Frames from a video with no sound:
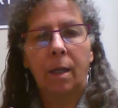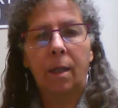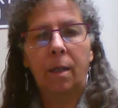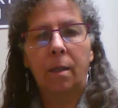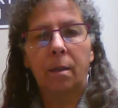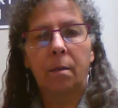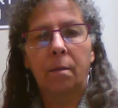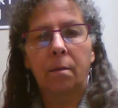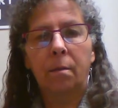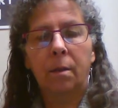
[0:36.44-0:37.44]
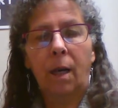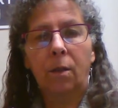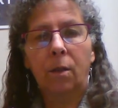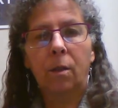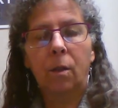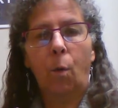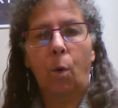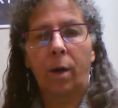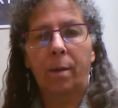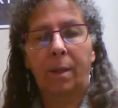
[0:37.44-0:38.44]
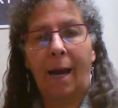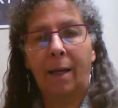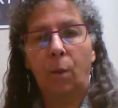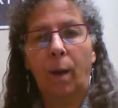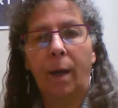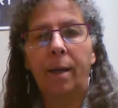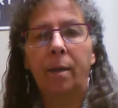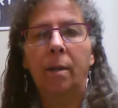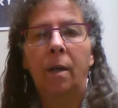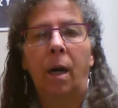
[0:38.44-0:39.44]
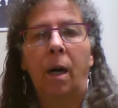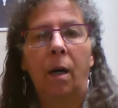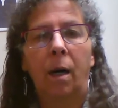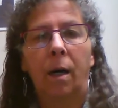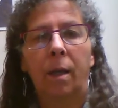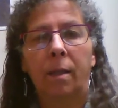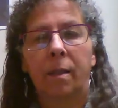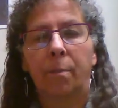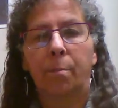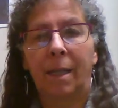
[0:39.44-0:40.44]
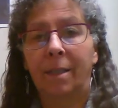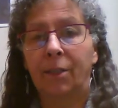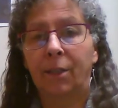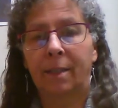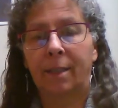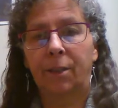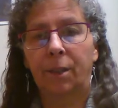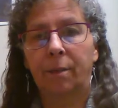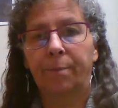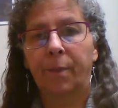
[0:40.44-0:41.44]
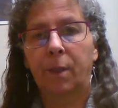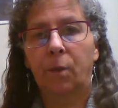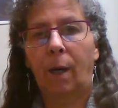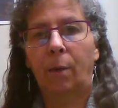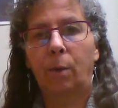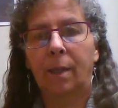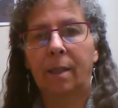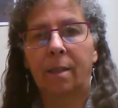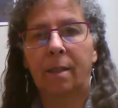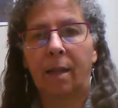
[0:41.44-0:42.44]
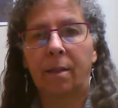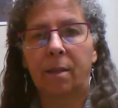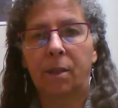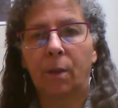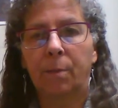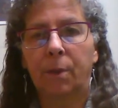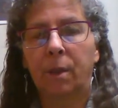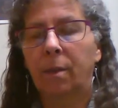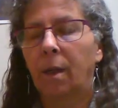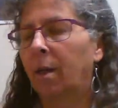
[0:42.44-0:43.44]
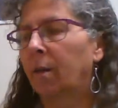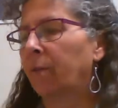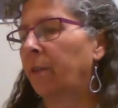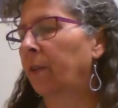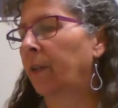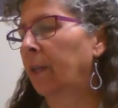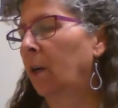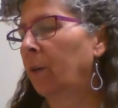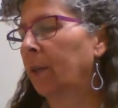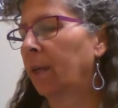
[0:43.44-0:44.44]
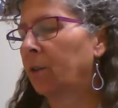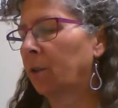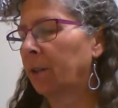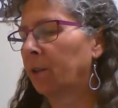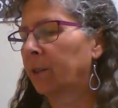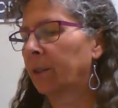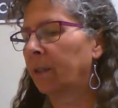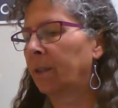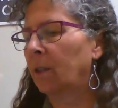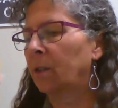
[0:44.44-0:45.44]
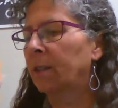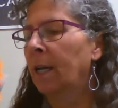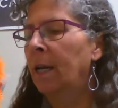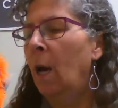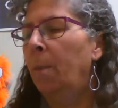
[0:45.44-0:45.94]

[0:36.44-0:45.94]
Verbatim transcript: in color or in black and white on my teaching station. So I will link to that in the description of the video in case you're interested in those.